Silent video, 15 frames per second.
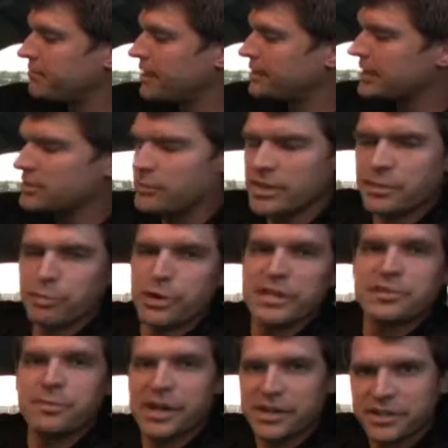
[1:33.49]
that's why the
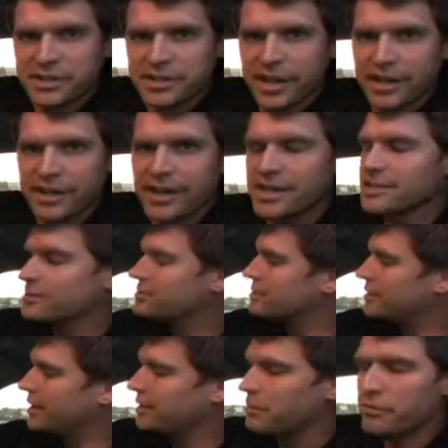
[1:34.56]
pre-inspection is kind of nice.
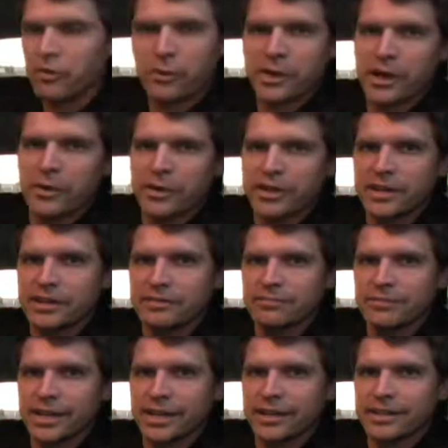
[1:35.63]
Uh, before we go in and,
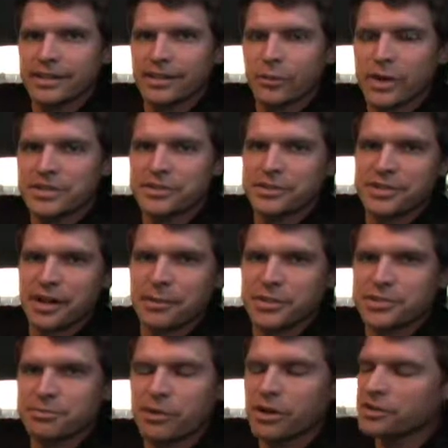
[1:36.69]
and uh, waste our time
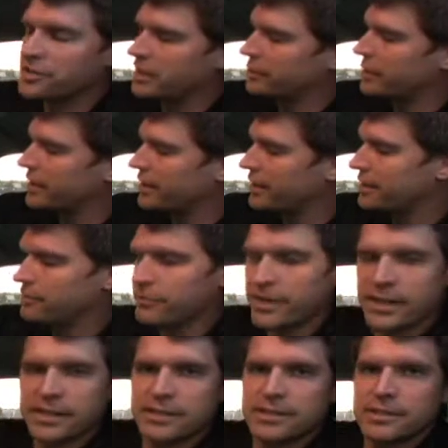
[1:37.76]
on smog check, we can get it
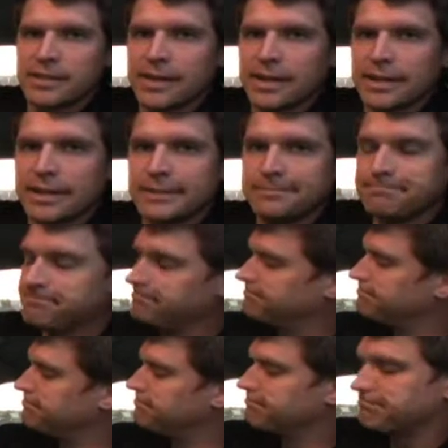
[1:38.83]
fixed. Uh,
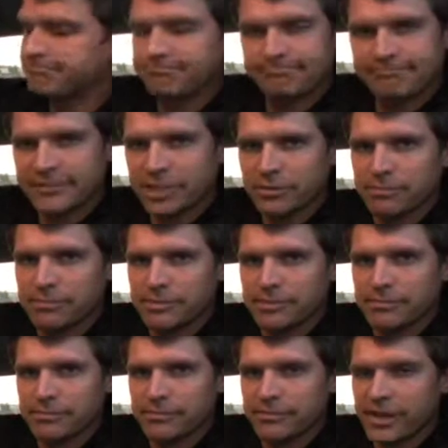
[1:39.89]
you know,
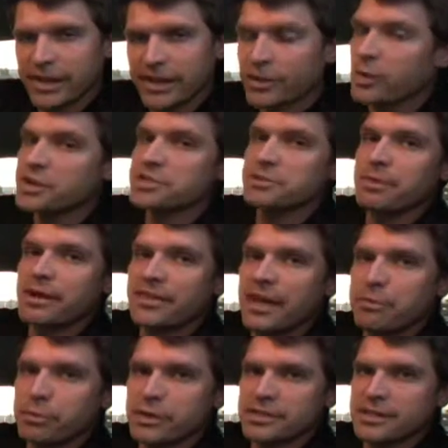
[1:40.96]
got any questions about
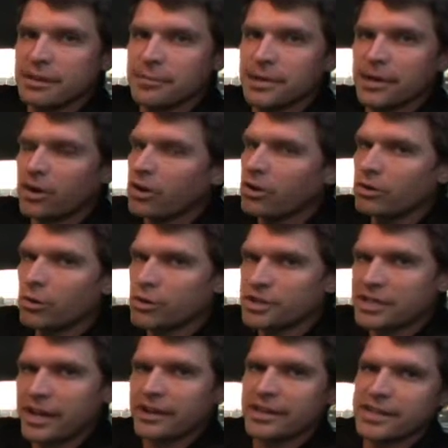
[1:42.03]
that, please give me a call.
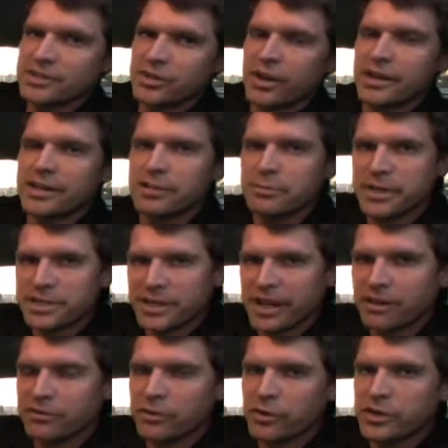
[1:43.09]
Orange County Diesel, Huntington Beach,
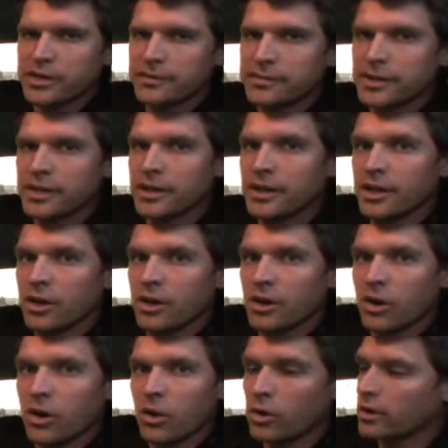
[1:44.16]
California.
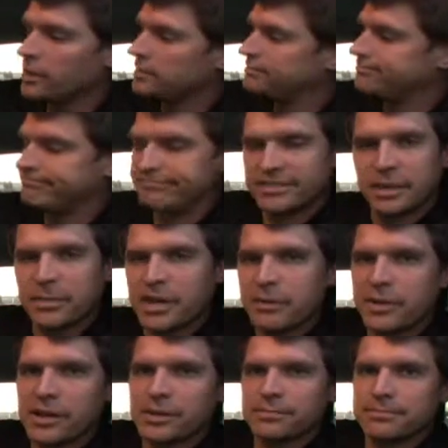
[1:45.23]
Or send me an
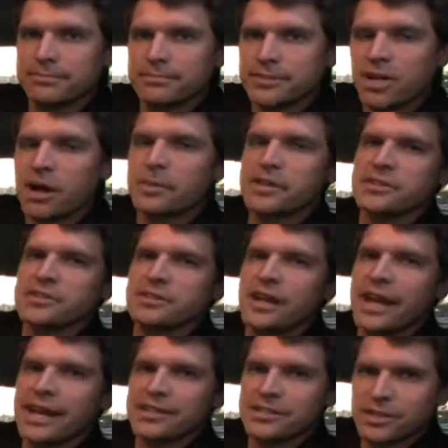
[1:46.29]
email, thomas
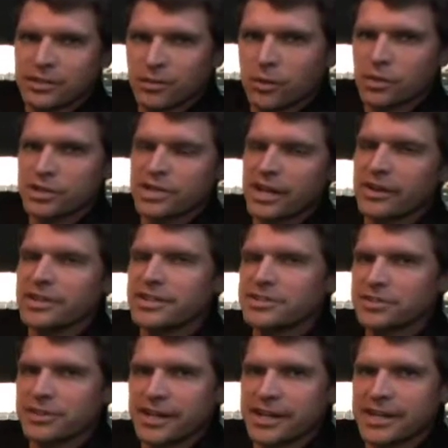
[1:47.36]
at
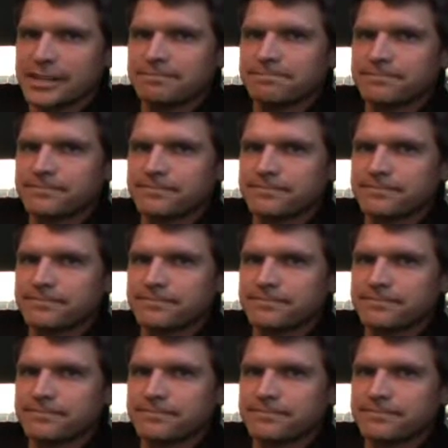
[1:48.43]
orangecountydiesel.com.